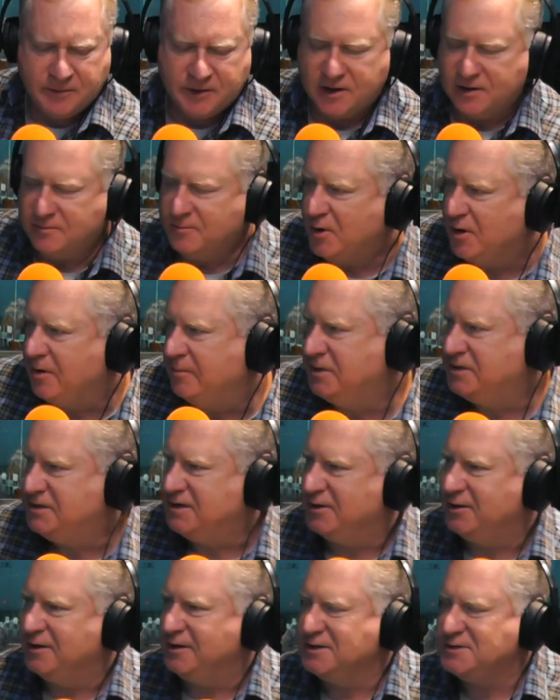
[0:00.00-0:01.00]
you don't mind me
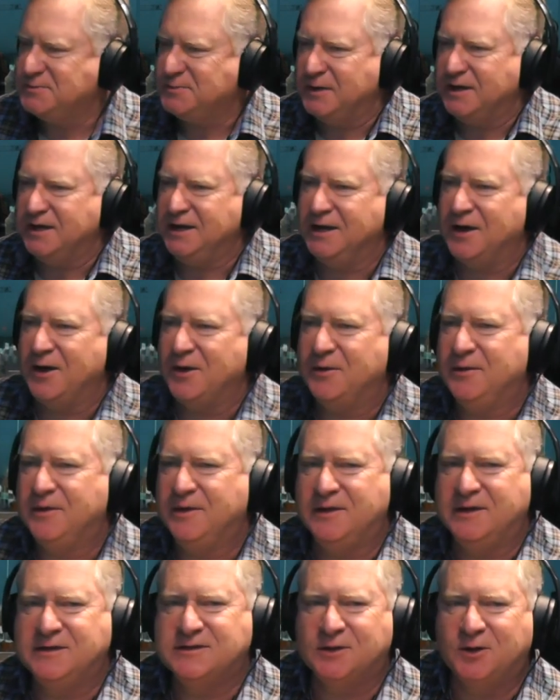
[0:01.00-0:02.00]
sharing this, but you know,
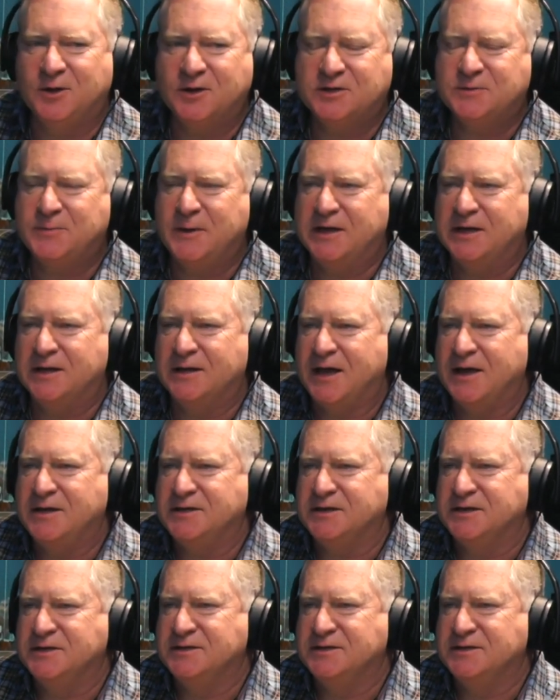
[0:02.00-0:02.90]
there's a lot of speculation,